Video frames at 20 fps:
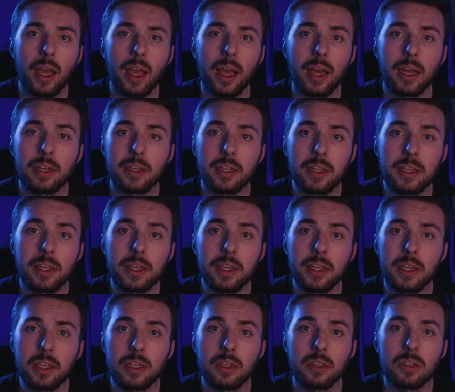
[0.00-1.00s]
and
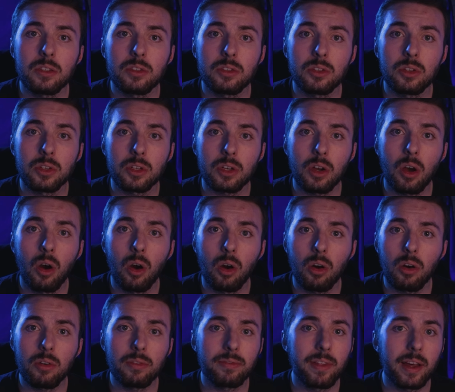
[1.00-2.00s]
he took
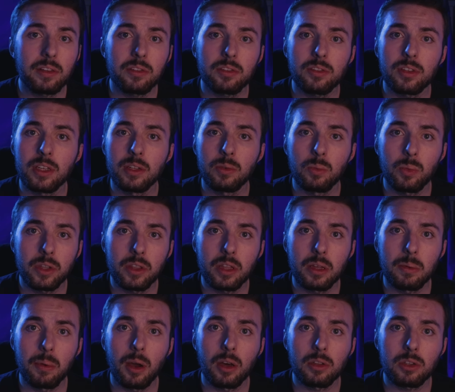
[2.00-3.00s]
all that sin with
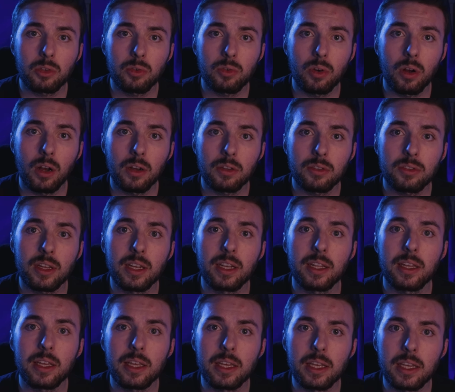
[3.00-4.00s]
him on the cross,
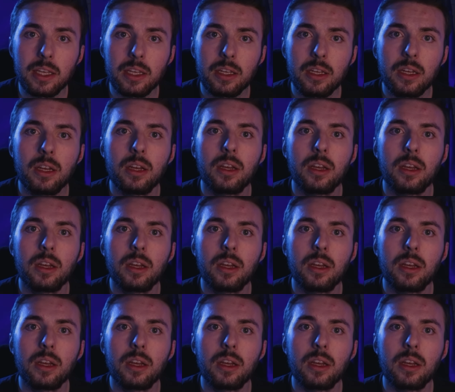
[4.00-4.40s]
and he